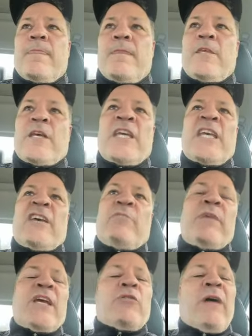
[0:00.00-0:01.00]
you can give
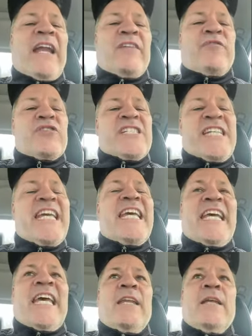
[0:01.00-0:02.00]
me credit for
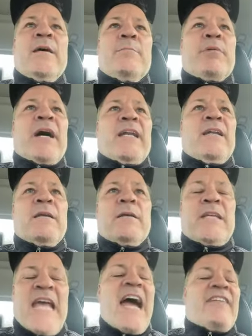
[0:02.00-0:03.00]
seeing it, but
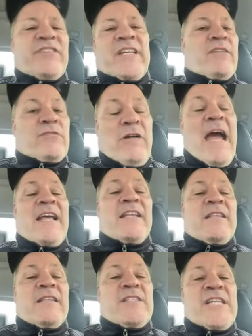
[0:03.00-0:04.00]
you have to give credit
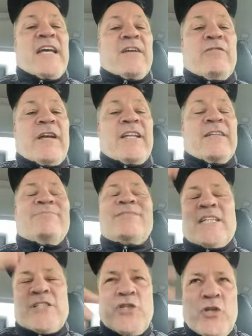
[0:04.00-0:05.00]

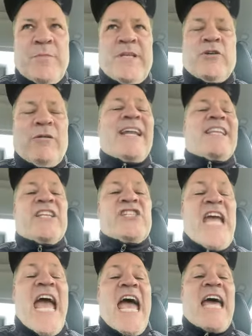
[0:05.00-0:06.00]
to
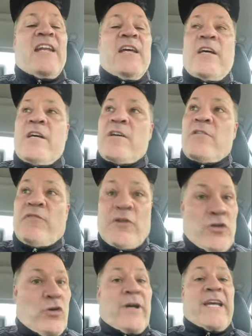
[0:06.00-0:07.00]
Chad for
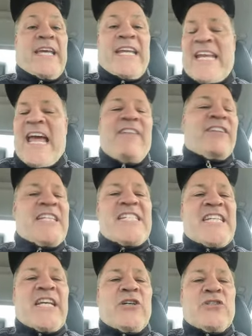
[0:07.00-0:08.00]
doing it and having the
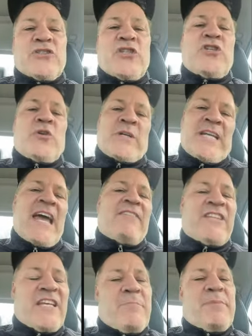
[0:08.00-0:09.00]
skills to do it and
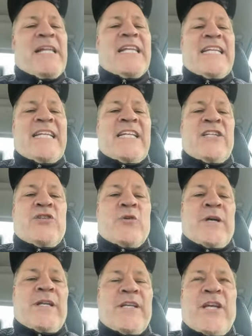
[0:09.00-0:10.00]
having the ability to do
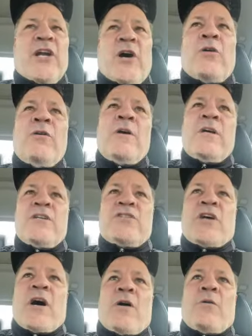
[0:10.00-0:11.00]
it, you know.
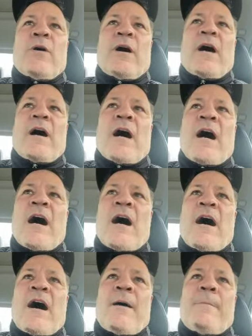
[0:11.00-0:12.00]
So
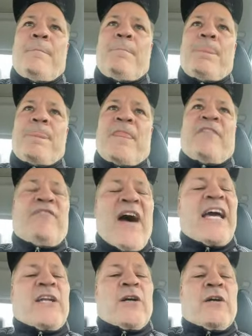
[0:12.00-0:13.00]
the
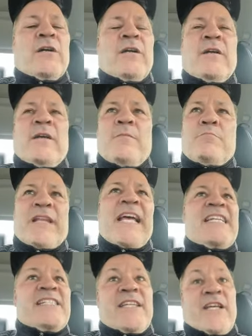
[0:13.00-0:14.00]
fighter
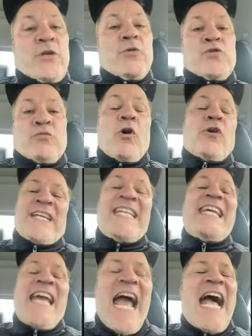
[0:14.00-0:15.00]
plays the huge role, and
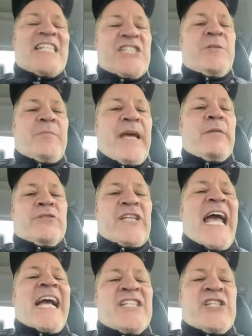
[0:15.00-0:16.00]
he has to be able
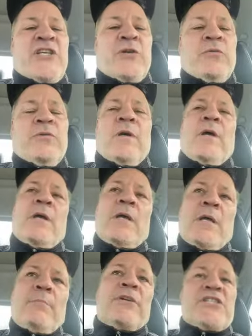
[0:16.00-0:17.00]
to execute.
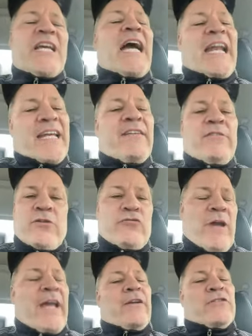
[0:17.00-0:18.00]
But you got to give the
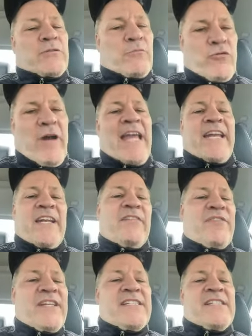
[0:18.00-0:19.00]
trainer some credit
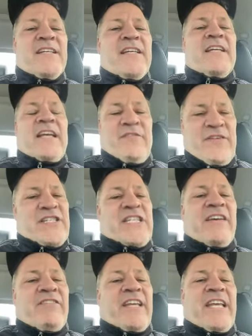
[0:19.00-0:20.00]
if he's
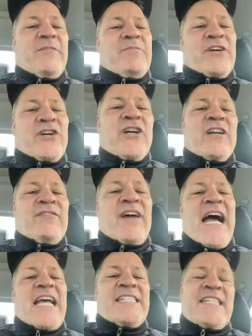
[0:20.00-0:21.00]
giving him the good
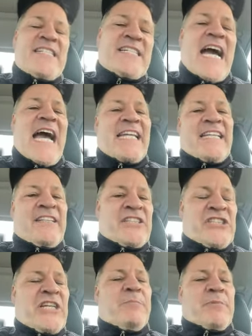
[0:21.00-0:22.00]
advice, he's guiding the
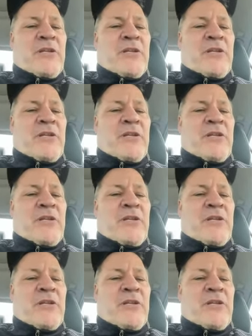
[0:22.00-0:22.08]
ship a